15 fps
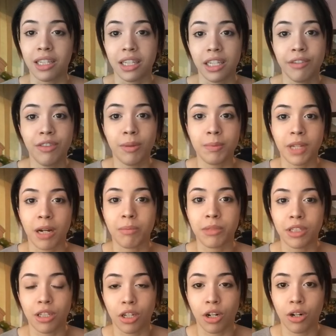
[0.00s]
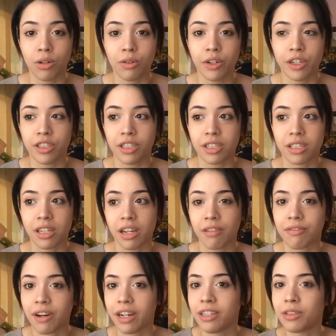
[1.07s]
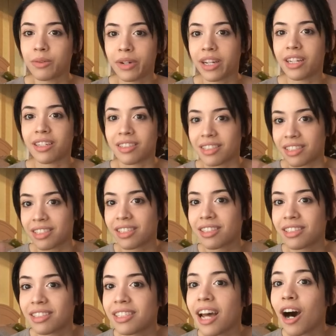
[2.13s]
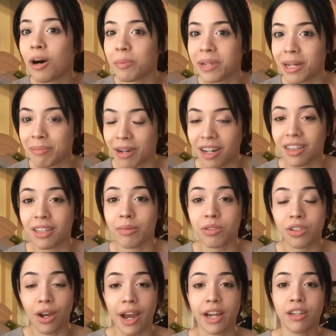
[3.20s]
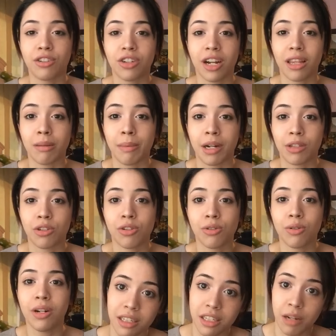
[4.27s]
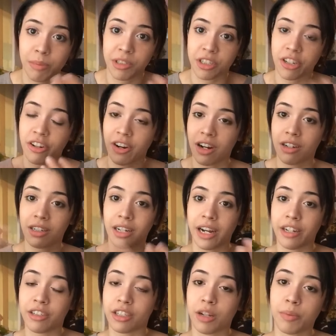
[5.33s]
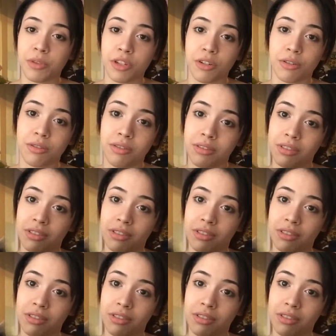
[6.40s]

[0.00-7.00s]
leave them down below, or just like find a way to tell me about them so I can try them out too. Let's help each other out. I just helped you.